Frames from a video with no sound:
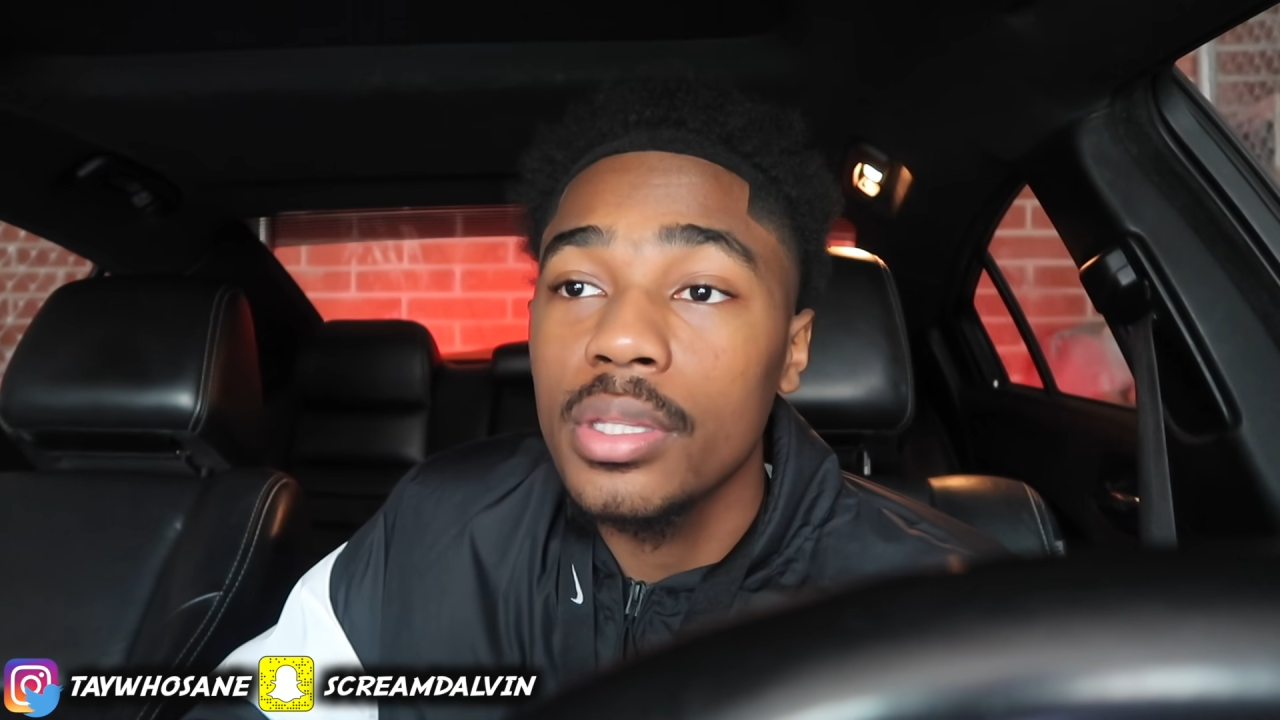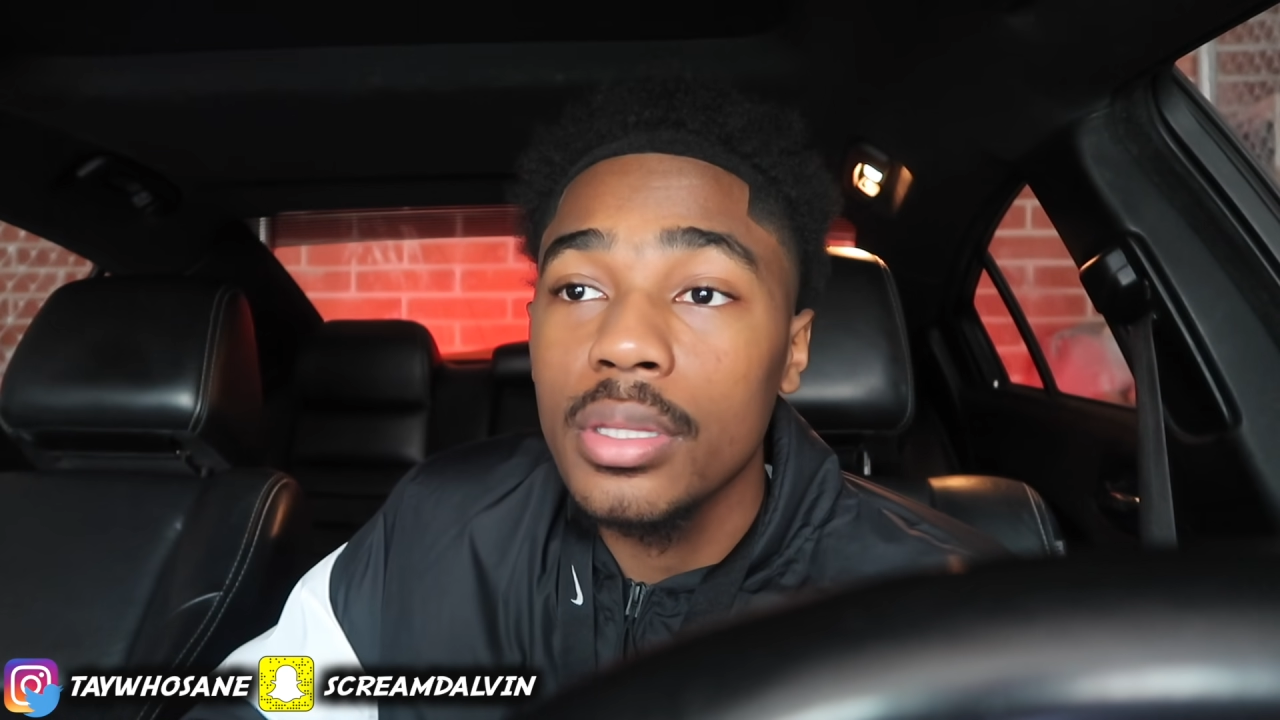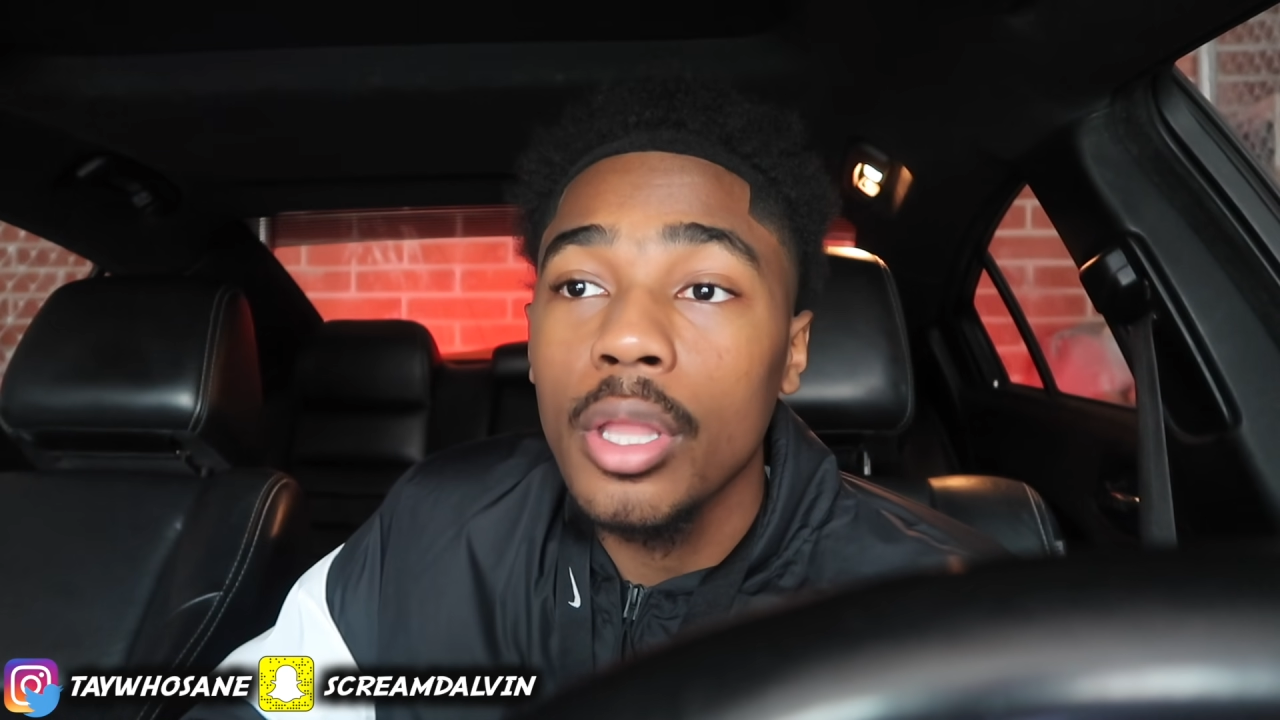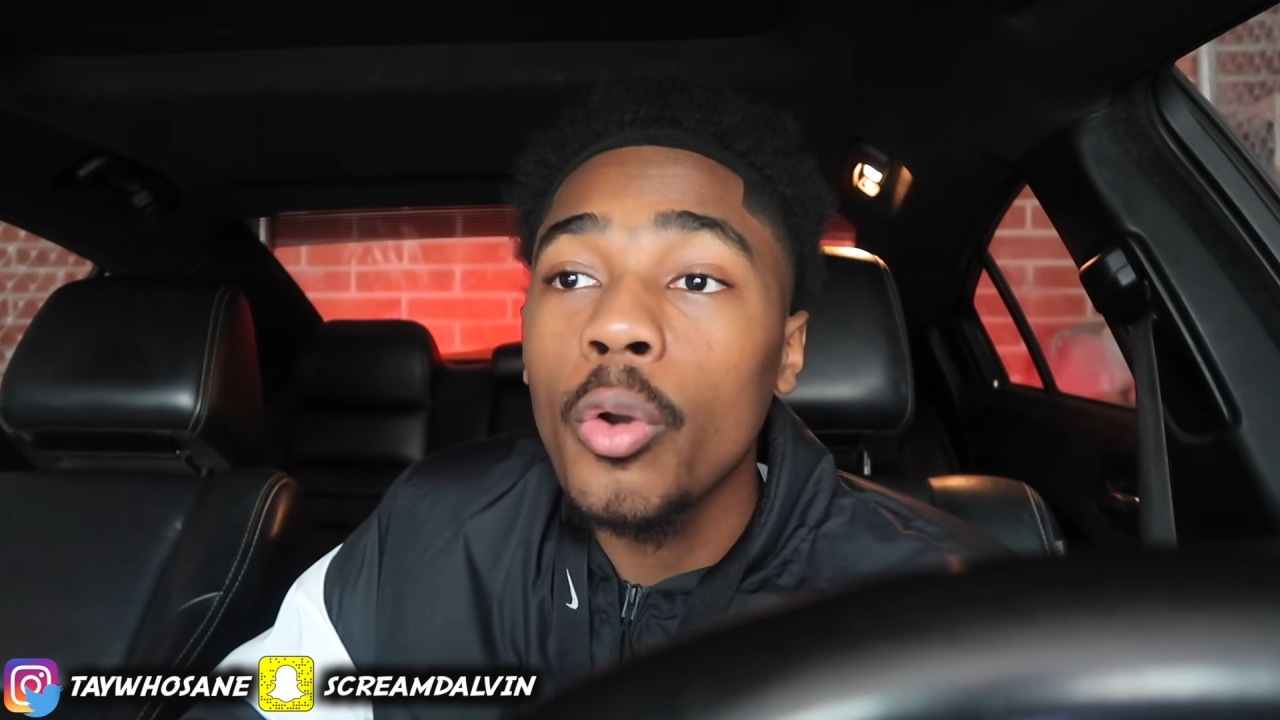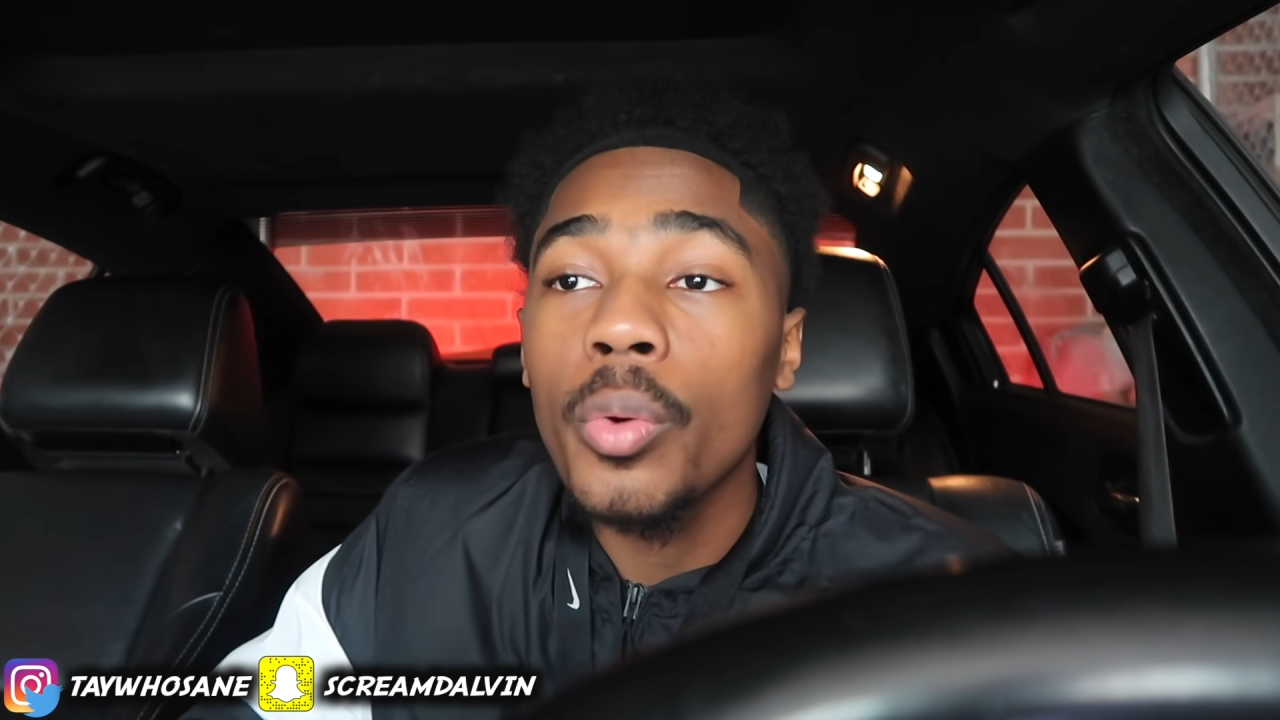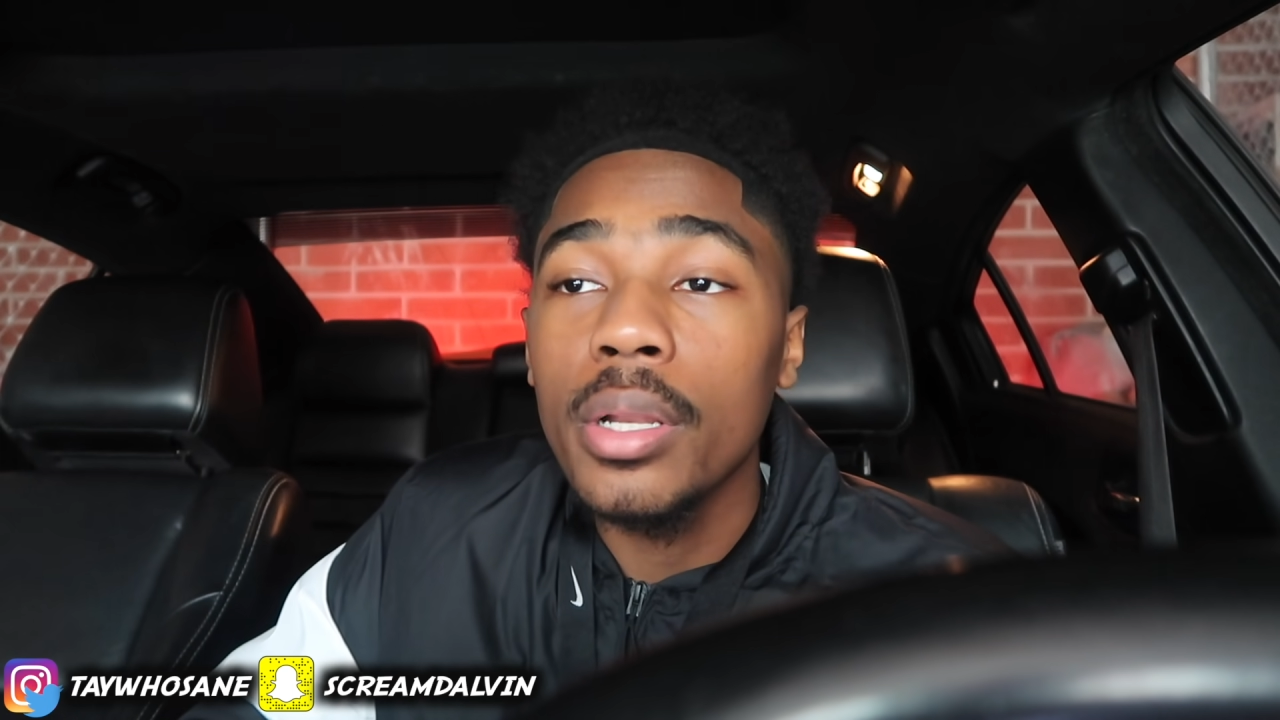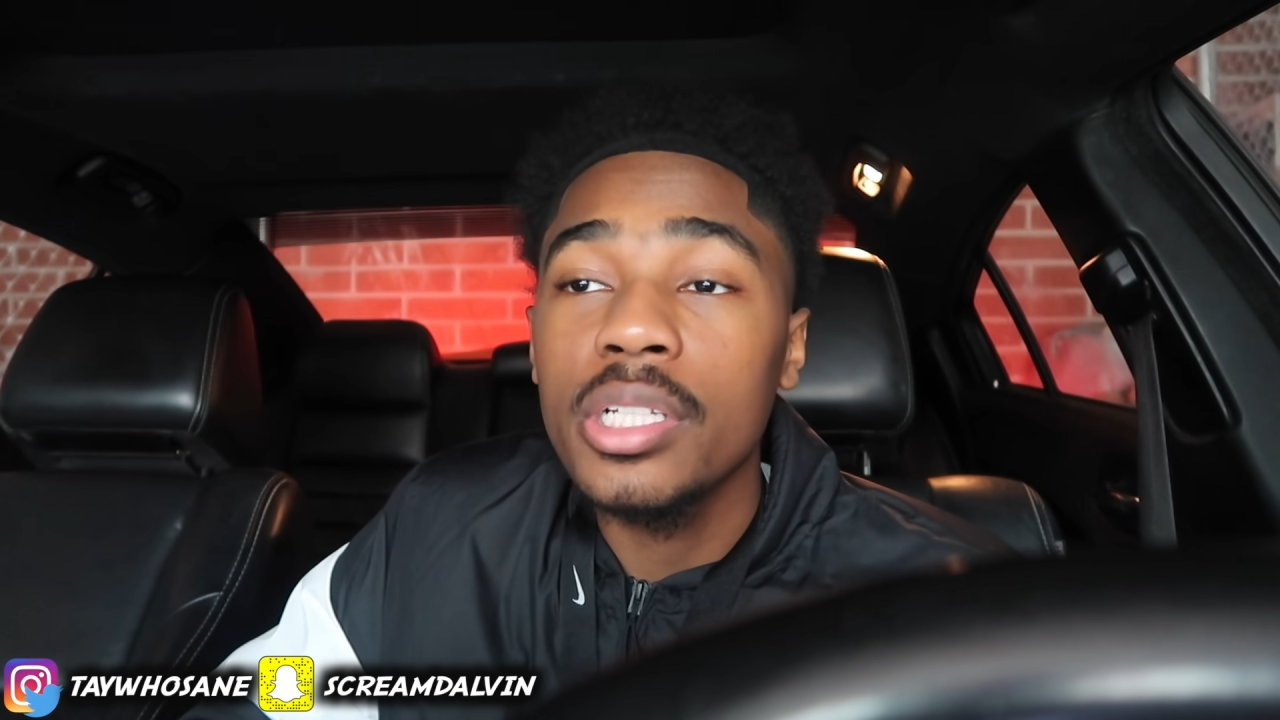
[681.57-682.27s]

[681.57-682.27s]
know what